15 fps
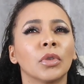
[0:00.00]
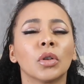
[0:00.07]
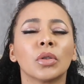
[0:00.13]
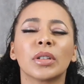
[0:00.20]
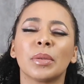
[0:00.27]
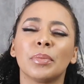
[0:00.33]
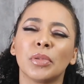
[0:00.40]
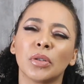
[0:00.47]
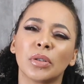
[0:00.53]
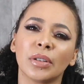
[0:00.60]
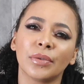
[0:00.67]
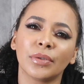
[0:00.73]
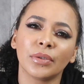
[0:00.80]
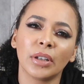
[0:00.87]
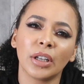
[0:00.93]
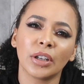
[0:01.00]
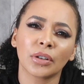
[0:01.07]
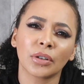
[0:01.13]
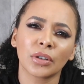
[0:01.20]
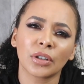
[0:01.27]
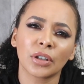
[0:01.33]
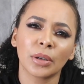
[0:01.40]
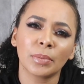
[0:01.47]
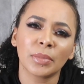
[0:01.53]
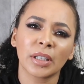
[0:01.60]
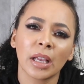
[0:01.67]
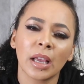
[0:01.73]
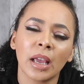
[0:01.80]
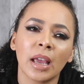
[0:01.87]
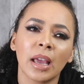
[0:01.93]
those abusive
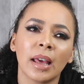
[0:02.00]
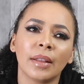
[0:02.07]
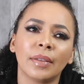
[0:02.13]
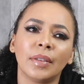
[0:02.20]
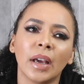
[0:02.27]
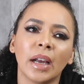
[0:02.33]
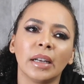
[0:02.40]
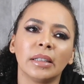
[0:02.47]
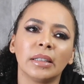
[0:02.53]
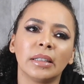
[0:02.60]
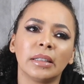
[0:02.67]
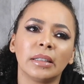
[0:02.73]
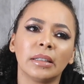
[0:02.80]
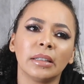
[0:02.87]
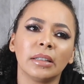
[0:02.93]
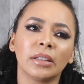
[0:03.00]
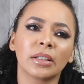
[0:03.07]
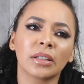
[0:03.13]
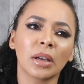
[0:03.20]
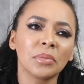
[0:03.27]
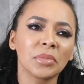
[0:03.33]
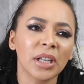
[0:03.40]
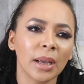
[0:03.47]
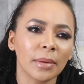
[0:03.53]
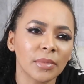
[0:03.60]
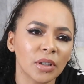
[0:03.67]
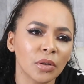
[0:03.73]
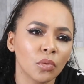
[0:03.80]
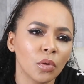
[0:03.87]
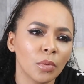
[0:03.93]
relationships that
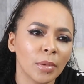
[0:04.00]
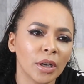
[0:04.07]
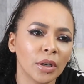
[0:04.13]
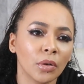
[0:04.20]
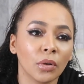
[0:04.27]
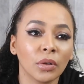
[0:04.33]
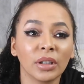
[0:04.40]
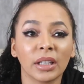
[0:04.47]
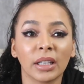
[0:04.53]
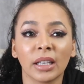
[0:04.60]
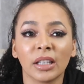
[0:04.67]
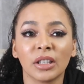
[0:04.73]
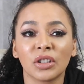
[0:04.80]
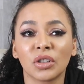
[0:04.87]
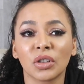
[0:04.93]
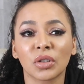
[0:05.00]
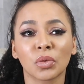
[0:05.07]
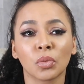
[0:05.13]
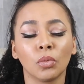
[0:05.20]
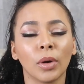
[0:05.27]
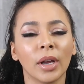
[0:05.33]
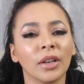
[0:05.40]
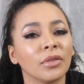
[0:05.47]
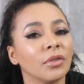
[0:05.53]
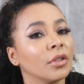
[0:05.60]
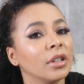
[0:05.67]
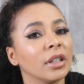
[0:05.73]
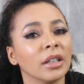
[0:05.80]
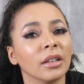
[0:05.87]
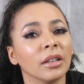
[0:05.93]
sometimes the woman or the kids just wait
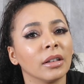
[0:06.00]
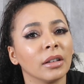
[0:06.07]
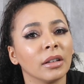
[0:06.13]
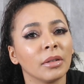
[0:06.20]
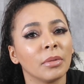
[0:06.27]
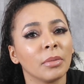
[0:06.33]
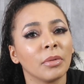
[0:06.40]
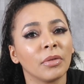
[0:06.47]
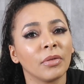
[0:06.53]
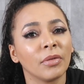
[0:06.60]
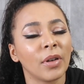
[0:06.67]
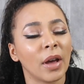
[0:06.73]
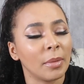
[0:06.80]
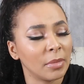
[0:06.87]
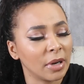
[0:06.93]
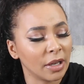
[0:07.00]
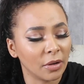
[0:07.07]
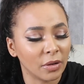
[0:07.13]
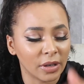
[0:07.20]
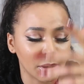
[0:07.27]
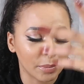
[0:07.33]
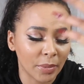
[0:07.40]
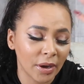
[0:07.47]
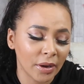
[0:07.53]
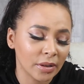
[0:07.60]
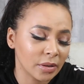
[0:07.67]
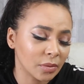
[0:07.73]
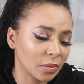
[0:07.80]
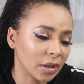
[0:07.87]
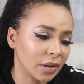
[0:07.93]
for their family or their
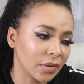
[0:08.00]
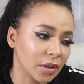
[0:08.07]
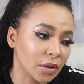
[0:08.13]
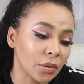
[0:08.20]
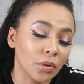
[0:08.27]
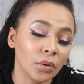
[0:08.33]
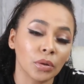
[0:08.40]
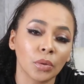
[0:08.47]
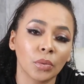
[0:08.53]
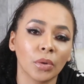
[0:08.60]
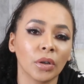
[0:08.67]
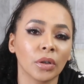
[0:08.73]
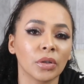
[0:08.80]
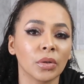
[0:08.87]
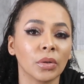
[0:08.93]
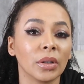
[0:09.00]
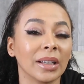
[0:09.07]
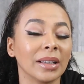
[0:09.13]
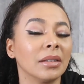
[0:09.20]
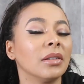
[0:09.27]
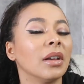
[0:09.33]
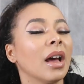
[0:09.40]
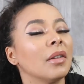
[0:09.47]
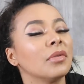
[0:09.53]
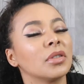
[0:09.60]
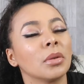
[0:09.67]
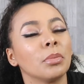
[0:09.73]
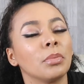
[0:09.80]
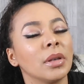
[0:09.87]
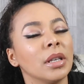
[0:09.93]
parents, whatever, to go to work so they can have
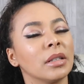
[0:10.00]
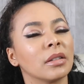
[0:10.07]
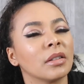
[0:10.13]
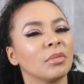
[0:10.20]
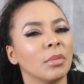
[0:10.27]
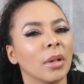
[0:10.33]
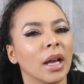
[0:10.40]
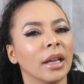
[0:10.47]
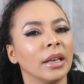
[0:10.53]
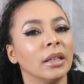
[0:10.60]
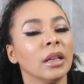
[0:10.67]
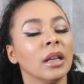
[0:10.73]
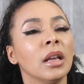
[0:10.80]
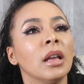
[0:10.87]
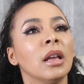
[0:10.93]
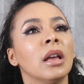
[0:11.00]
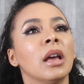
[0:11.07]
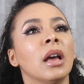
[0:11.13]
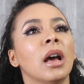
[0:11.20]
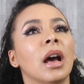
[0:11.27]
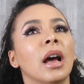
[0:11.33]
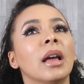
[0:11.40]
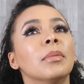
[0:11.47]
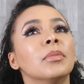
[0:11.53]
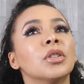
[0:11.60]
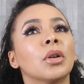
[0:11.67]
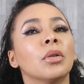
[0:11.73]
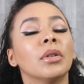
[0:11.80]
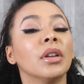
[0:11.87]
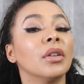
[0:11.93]
some peace of mind. I am
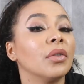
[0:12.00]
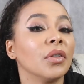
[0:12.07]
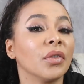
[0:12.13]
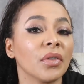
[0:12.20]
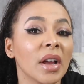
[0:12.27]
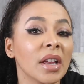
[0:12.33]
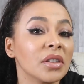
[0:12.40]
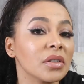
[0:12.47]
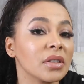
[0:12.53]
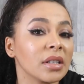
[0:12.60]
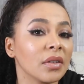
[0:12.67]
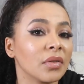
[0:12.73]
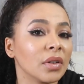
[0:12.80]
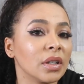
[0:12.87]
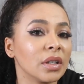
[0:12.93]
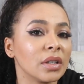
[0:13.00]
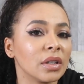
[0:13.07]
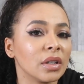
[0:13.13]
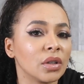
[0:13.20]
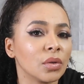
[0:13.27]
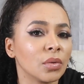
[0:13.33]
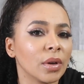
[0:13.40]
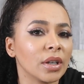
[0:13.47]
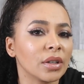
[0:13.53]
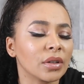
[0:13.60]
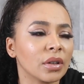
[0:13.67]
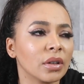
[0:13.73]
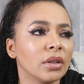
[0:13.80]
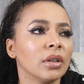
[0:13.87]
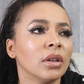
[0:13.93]
sorry if you find yourself in this
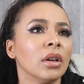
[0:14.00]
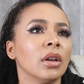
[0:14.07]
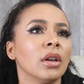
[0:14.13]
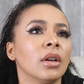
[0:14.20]
situation.